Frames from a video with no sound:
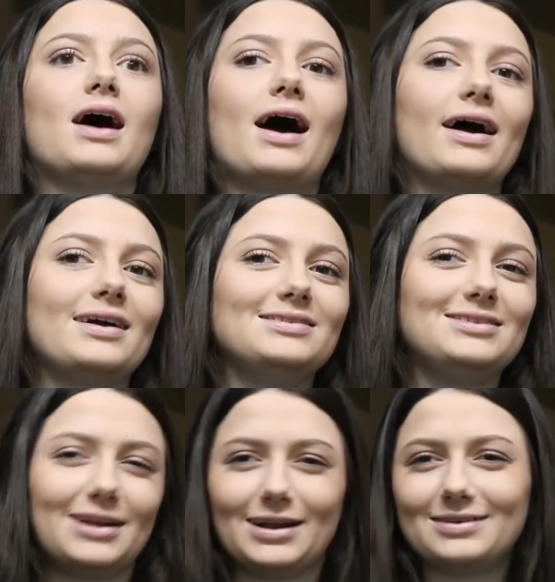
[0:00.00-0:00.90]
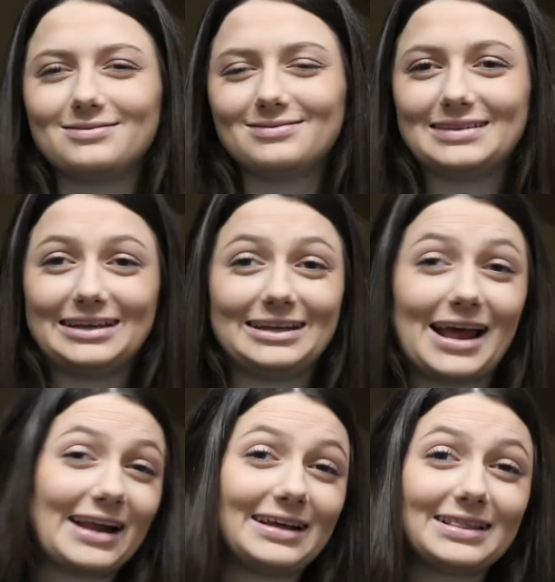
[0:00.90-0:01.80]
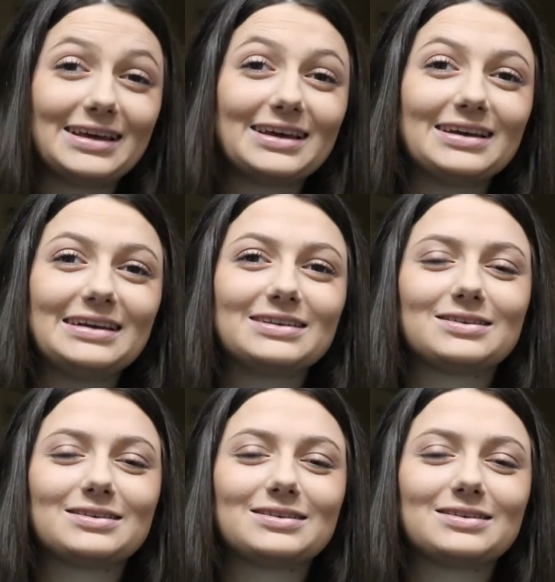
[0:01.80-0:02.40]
I didn't eat anything.